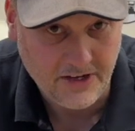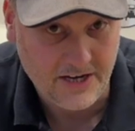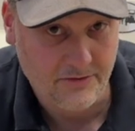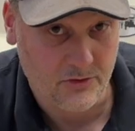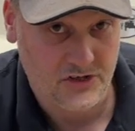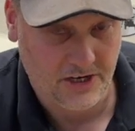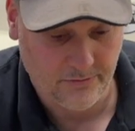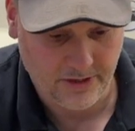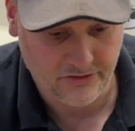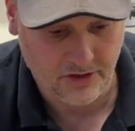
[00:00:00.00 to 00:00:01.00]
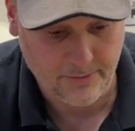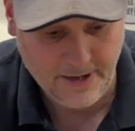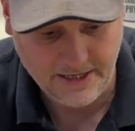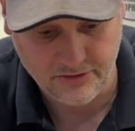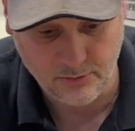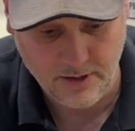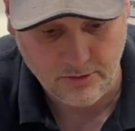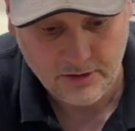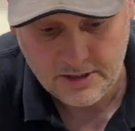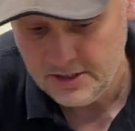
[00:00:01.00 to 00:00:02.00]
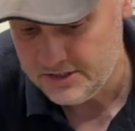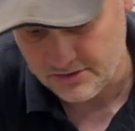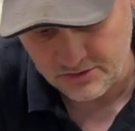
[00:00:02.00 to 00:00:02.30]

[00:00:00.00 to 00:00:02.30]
and I've got jake rings on the back as well. So